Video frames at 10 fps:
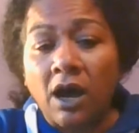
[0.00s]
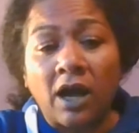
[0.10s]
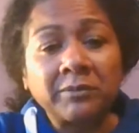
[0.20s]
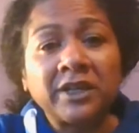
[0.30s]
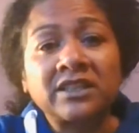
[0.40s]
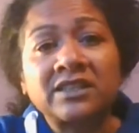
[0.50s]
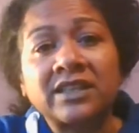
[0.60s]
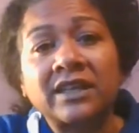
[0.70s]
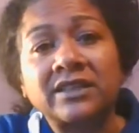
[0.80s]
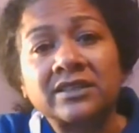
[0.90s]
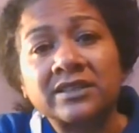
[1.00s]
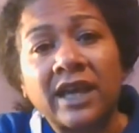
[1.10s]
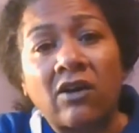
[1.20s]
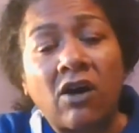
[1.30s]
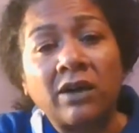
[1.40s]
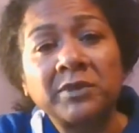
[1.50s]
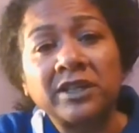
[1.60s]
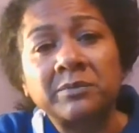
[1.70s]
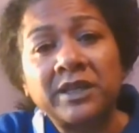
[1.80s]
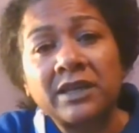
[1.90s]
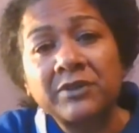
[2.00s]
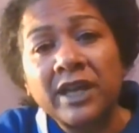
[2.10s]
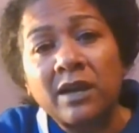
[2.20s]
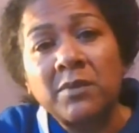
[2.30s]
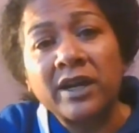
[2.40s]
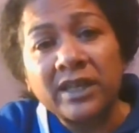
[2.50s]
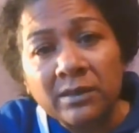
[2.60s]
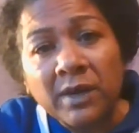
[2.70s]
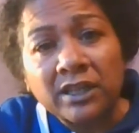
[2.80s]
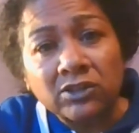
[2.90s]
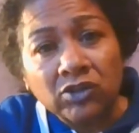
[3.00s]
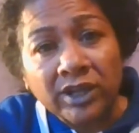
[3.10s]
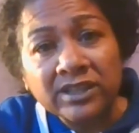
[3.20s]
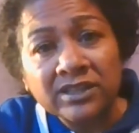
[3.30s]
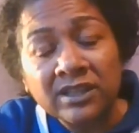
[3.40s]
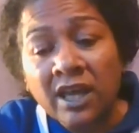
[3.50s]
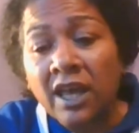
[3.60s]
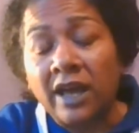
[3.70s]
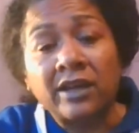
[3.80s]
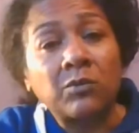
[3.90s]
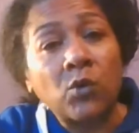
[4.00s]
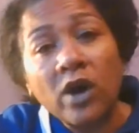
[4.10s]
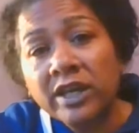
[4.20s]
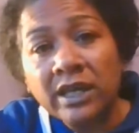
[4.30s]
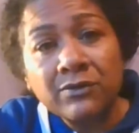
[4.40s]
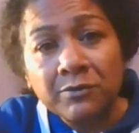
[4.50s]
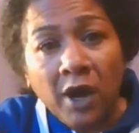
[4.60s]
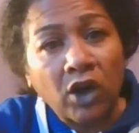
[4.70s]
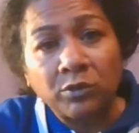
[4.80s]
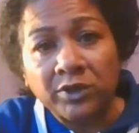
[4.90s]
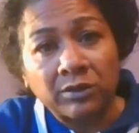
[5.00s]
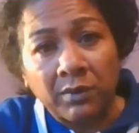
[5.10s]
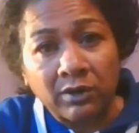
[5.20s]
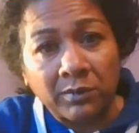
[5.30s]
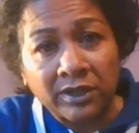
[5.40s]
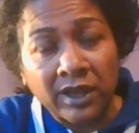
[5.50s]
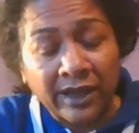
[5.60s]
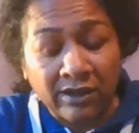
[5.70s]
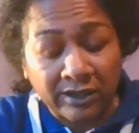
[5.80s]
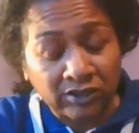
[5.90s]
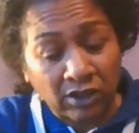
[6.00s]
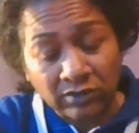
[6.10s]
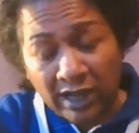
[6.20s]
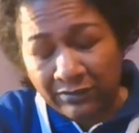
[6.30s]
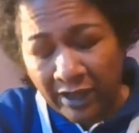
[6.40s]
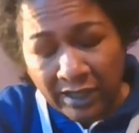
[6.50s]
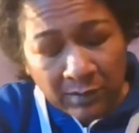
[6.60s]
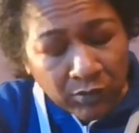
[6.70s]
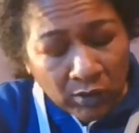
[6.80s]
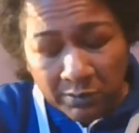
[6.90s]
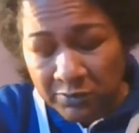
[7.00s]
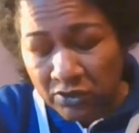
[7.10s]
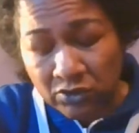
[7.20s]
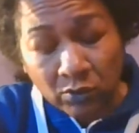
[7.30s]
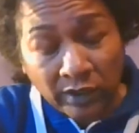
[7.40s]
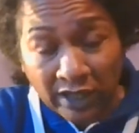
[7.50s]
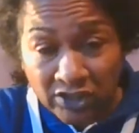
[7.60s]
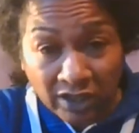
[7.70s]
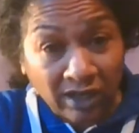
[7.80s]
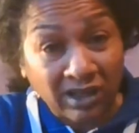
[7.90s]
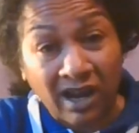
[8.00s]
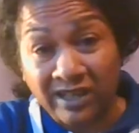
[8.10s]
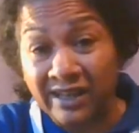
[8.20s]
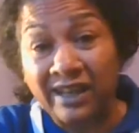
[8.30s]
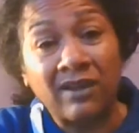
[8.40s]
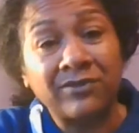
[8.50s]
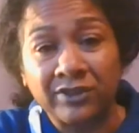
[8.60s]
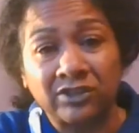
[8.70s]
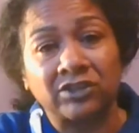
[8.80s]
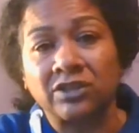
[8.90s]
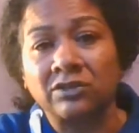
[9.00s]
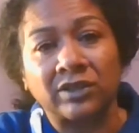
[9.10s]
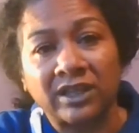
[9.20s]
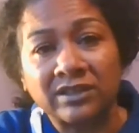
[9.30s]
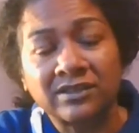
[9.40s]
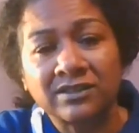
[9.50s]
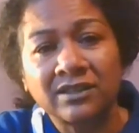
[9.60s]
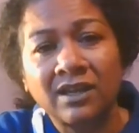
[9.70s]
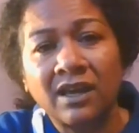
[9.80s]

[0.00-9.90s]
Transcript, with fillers: I'm going to say this now. I'm going to be giving out my email address and I'm working from home at the moment and I don't have any problems at all. And actually, I'd, I'd love to do this.